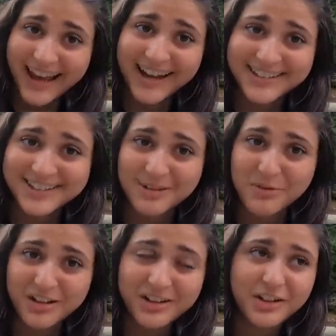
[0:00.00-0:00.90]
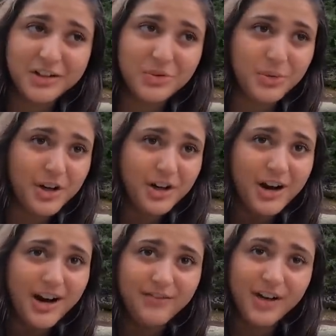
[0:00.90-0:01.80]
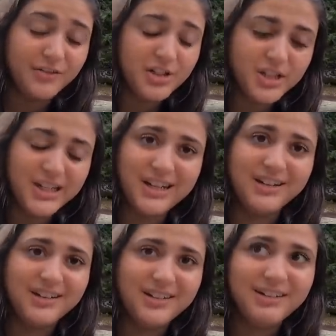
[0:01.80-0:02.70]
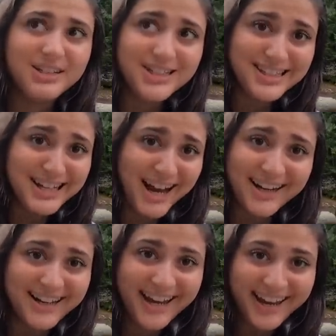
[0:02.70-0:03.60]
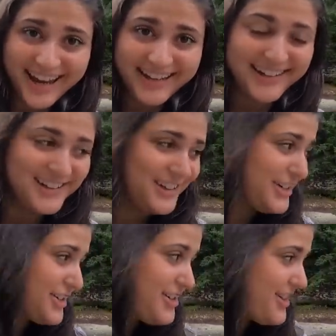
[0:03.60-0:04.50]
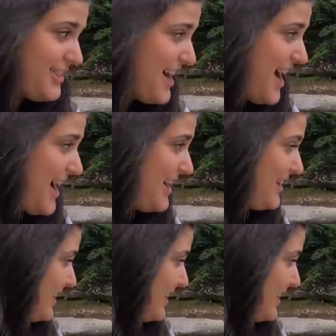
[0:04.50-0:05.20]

That is some of the clearest water I've ever seen. It does not get any clearer than that.